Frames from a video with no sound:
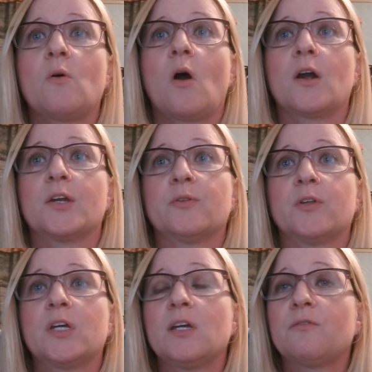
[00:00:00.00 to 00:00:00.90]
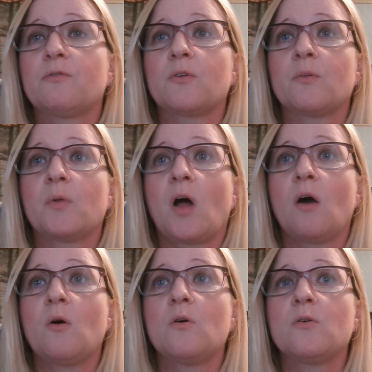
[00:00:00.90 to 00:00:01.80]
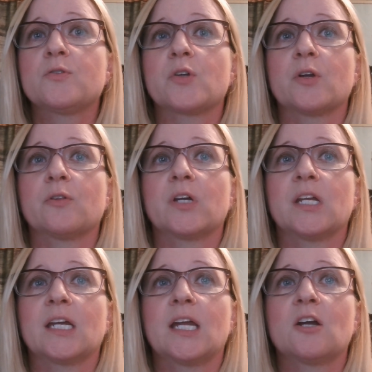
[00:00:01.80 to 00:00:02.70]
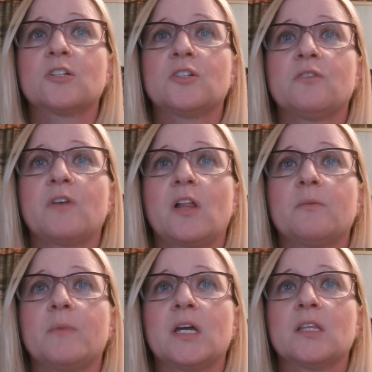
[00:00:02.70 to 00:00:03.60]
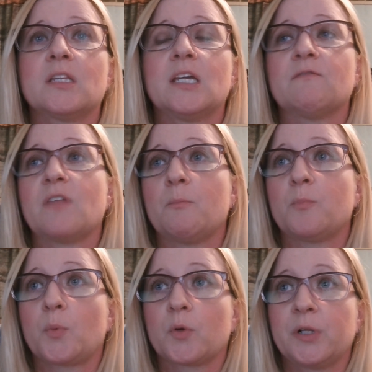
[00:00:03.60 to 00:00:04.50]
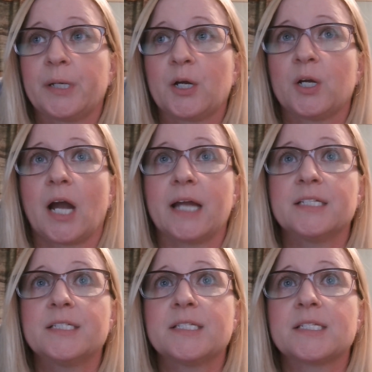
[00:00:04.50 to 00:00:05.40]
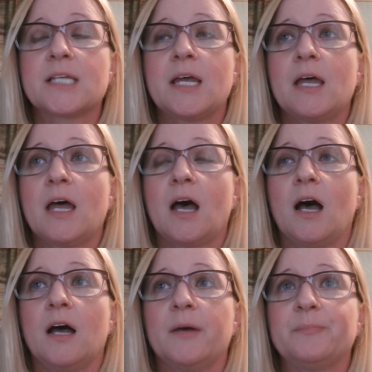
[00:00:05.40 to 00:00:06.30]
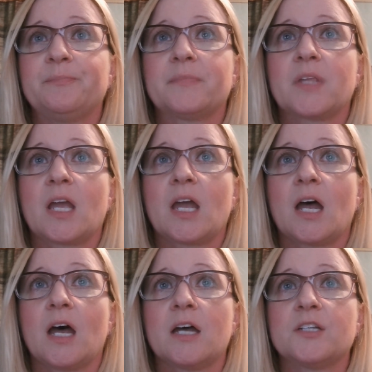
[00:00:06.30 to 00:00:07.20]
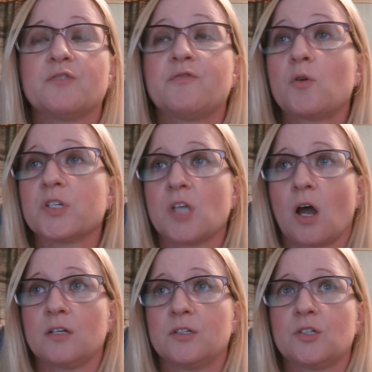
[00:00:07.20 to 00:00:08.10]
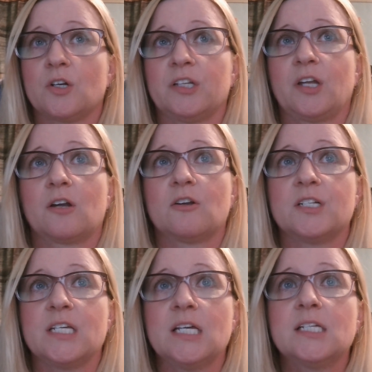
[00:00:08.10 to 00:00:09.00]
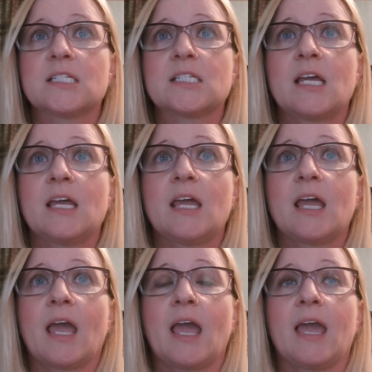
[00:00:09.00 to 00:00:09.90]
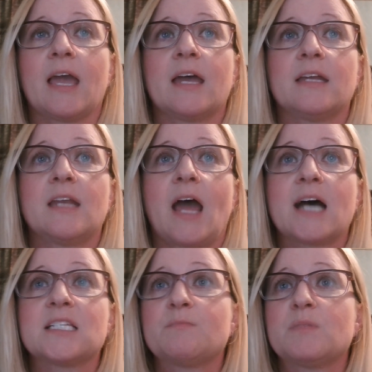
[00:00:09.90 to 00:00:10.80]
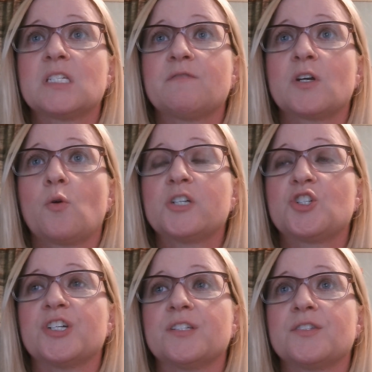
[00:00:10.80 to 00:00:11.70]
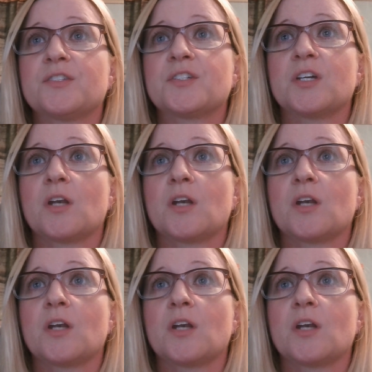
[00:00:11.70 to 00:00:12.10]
Are you looking for the plot holes? Are you looking at character development? Give them clear guidance to focus on during their critiques, and ask specific questions.